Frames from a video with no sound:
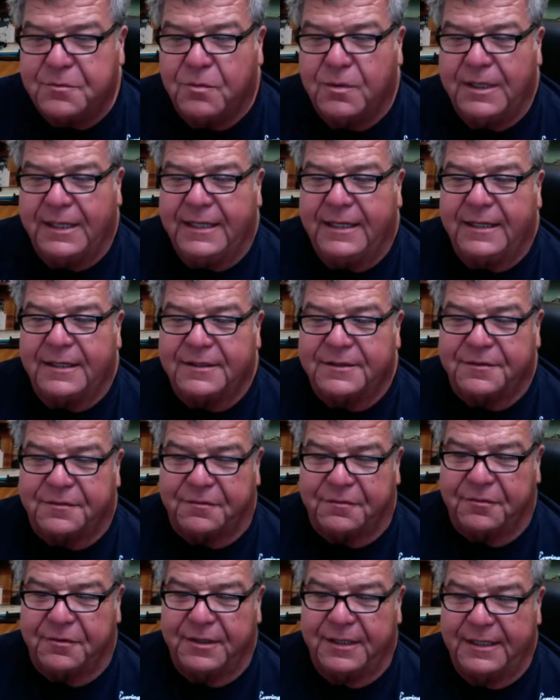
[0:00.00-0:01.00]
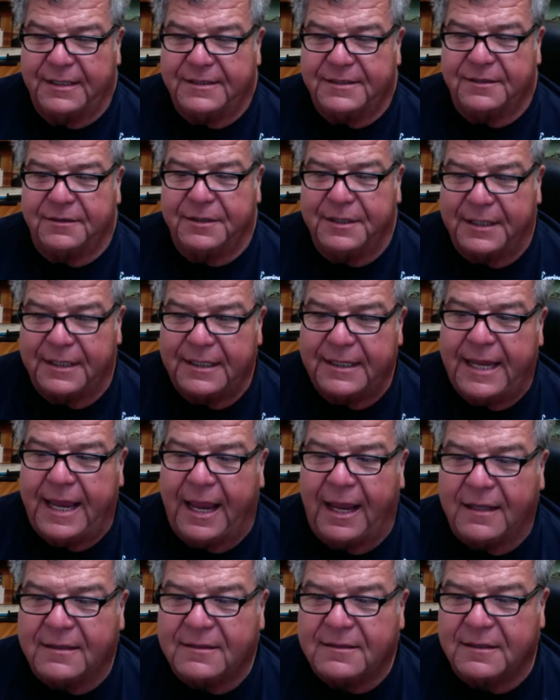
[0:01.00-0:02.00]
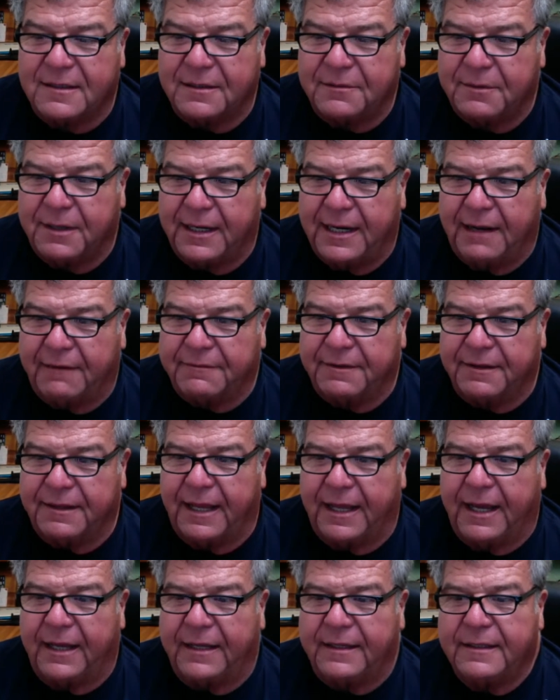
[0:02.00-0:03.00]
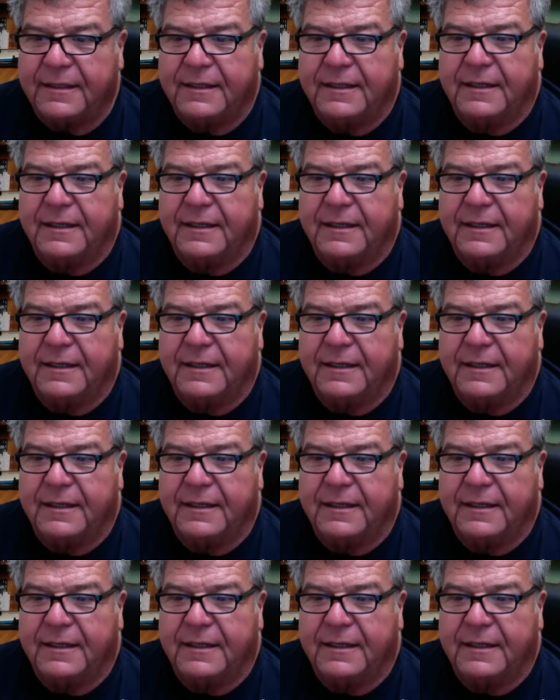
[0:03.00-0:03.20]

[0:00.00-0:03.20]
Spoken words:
week is free, so you can cancel it right after that.